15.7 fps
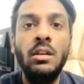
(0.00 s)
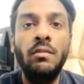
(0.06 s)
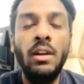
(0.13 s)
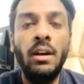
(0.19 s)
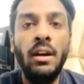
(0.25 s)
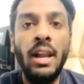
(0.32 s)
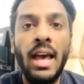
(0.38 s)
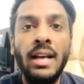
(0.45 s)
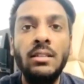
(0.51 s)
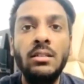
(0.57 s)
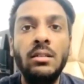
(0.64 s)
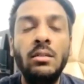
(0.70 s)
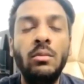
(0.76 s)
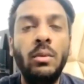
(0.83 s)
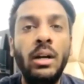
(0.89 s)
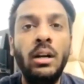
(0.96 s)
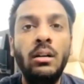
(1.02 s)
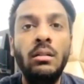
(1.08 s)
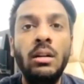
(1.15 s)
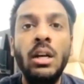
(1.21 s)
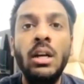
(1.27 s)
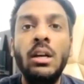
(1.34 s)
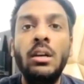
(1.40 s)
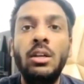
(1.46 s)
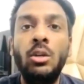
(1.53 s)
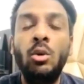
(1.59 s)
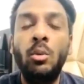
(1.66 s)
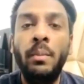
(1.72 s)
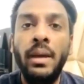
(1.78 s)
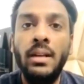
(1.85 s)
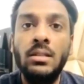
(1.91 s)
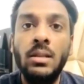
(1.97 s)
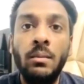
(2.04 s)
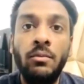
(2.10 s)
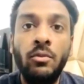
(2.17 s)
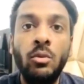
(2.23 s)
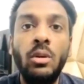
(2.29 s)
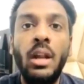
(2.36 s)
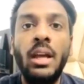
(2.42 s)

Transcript: will relax, will, you know, make some food.